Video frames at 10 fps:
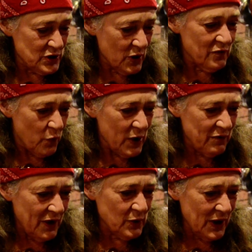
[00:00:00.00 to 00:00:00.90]
to avoid
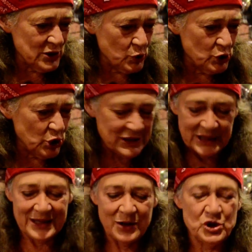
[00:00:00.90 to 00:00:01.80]
phytoestrogens,
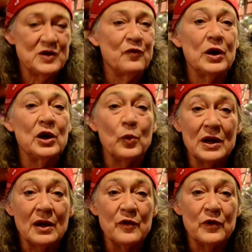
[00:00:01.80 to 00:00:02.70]
it's not just avoiding red
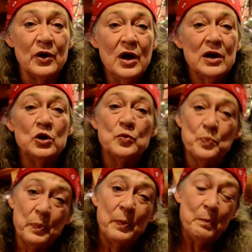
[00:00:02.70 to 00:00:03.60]
clover. You
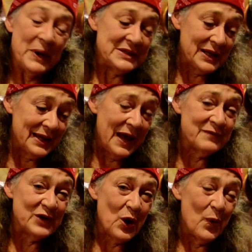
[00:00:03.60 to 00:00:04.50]
basically have
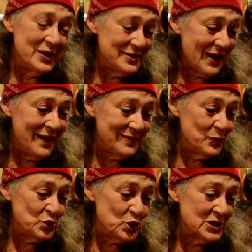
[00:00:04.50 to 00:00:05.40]
to go on a diet that
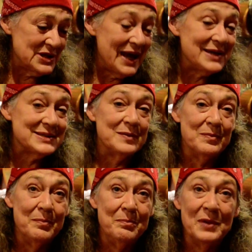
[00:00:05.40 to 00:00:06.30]
was just eggs
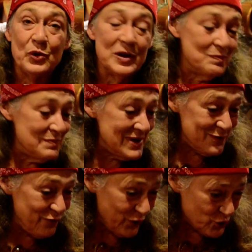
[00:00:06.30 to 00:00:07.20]
and milk and meat
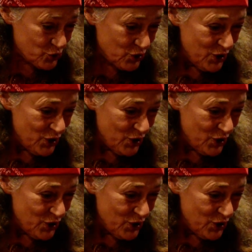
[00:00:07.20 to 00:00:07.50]
and fish